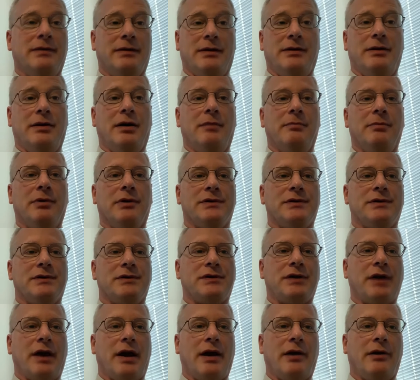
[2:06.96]
The numbers are
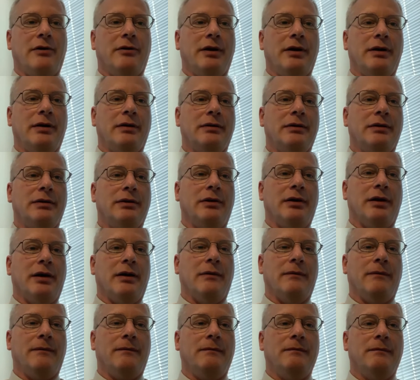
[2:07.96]
staggering. You
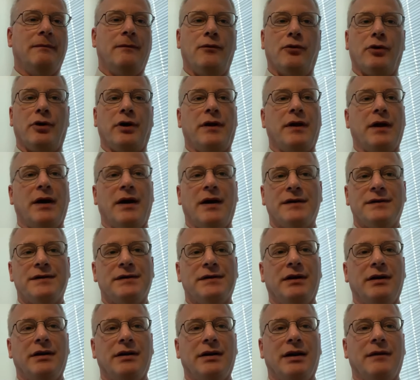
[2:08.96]
have 40,000
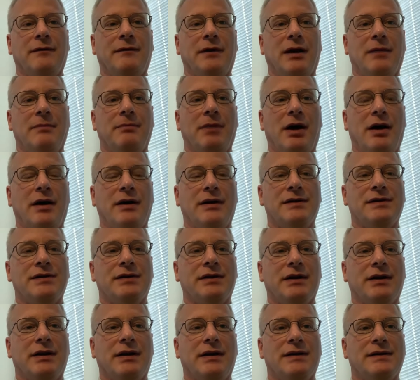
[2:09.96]
unidentified bodies in
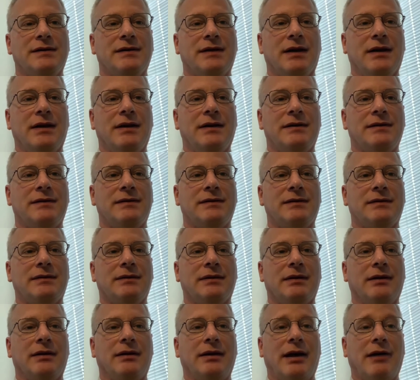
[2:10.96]
the United States.
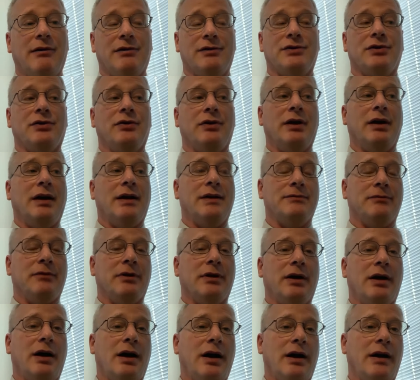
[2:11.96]
Uh, Arizona has one
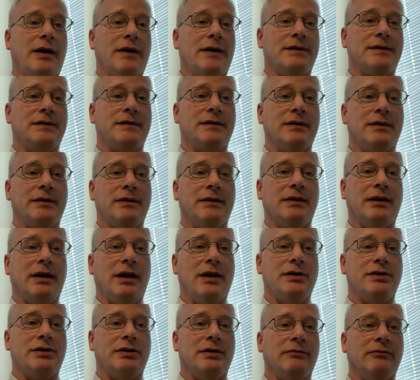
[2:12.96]
of the highest in the
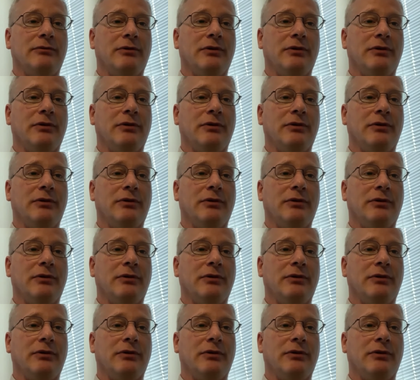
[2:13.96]
nation.